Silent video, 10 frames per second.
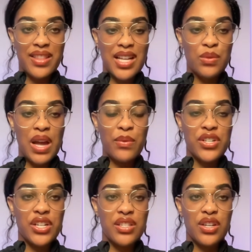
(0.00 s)
That's why we're
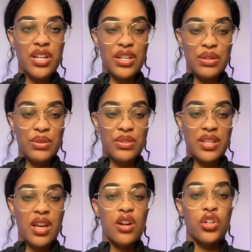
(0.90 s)
just going to use
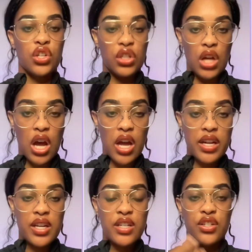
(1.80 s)
Claude
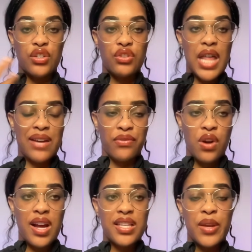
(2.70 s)
to do that for
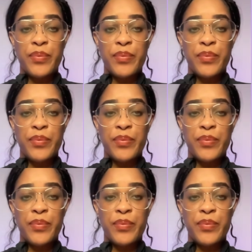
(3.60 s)
us.